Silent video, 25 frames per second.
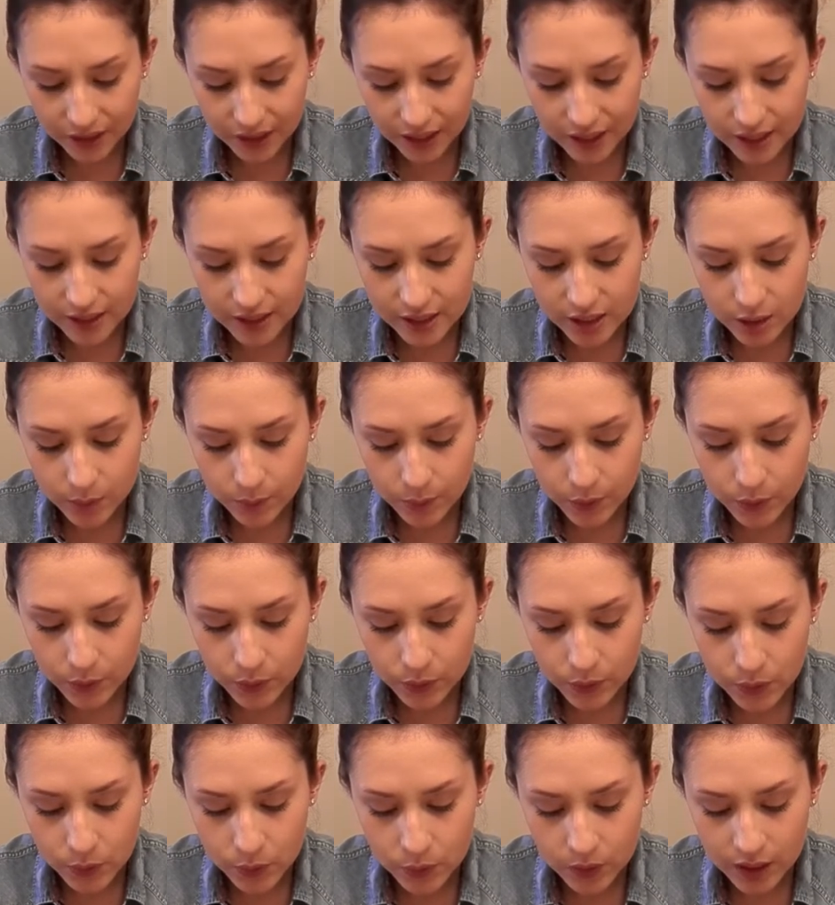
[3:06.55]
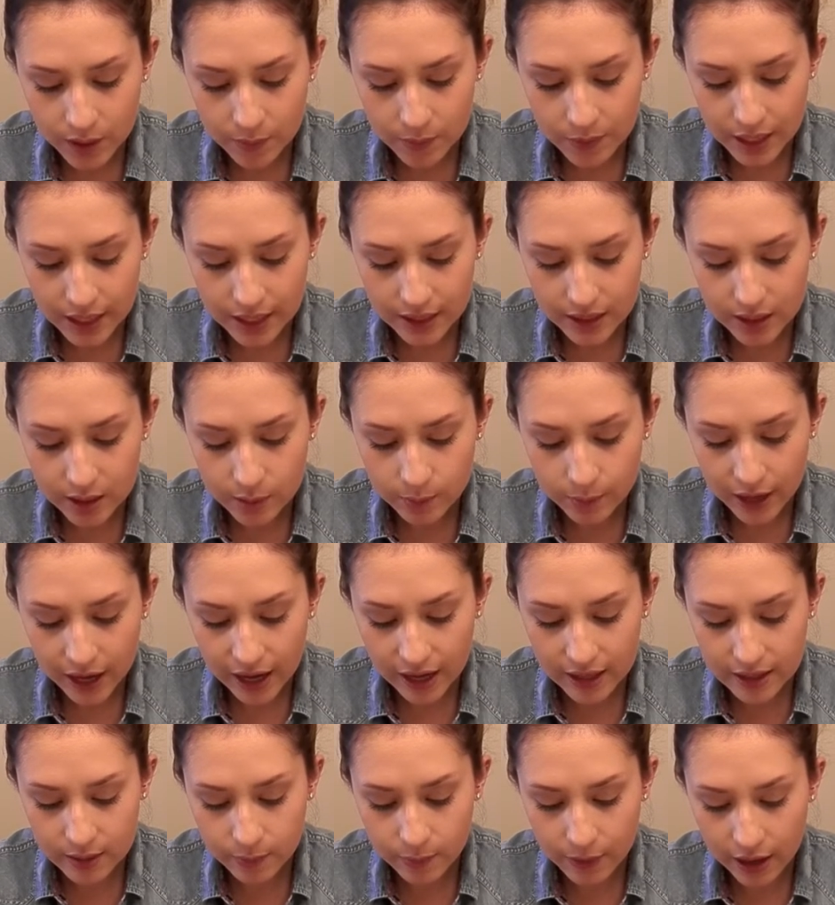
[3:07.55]
It's supposed to eliminate
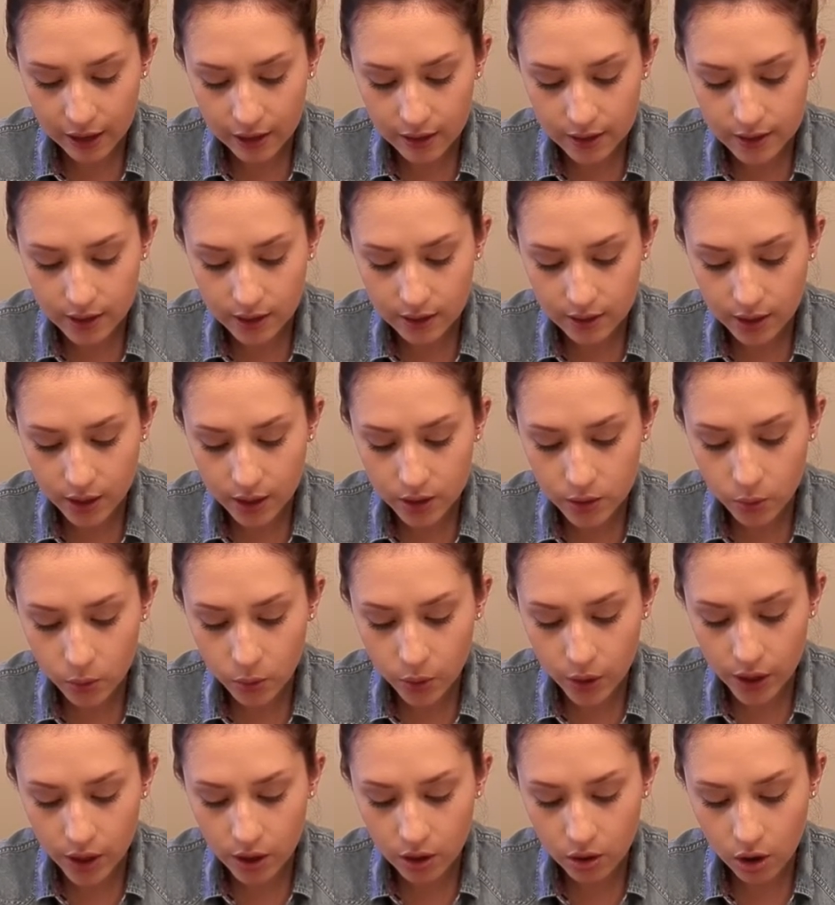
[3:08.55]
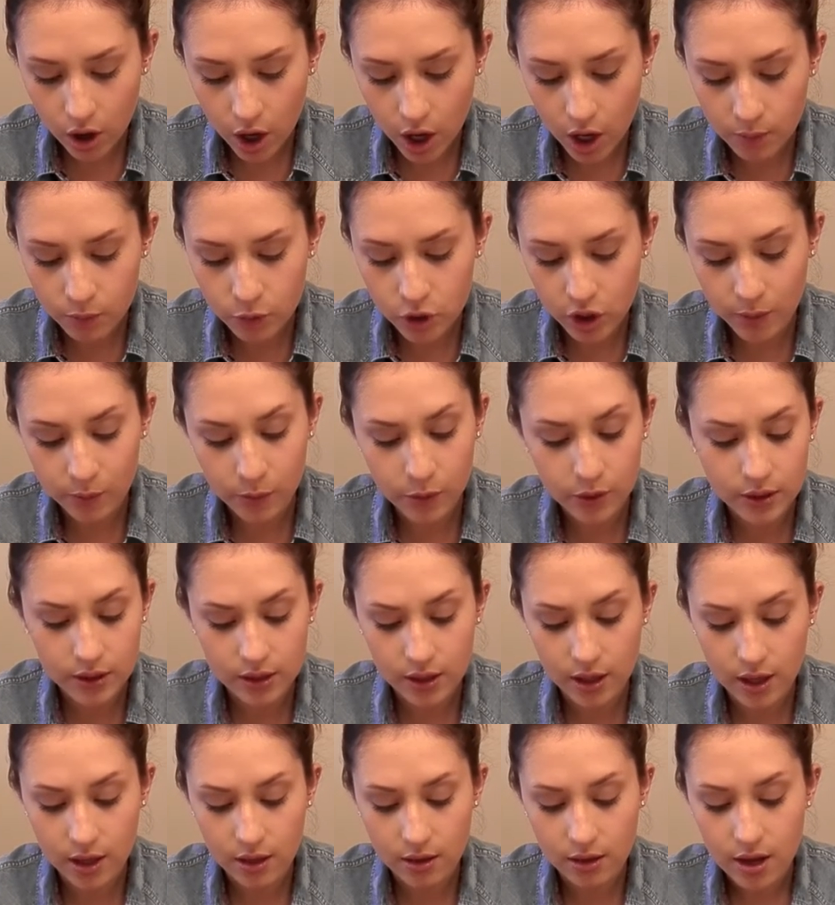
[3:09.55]
spots, balance excess oil, calm troubled
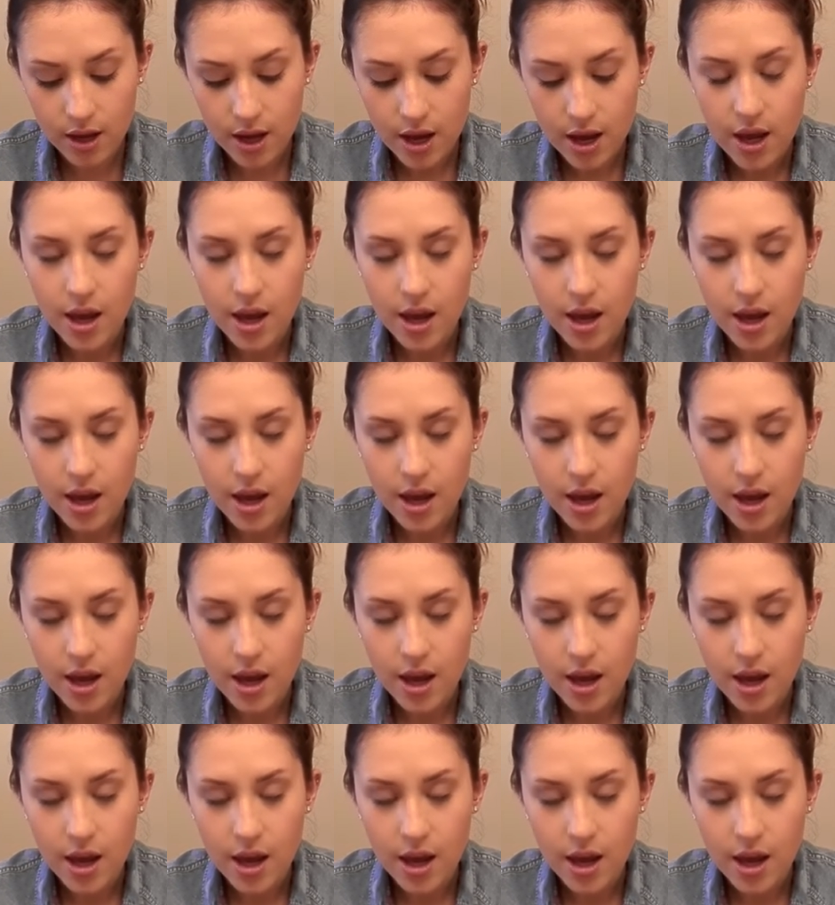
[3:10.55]
skin.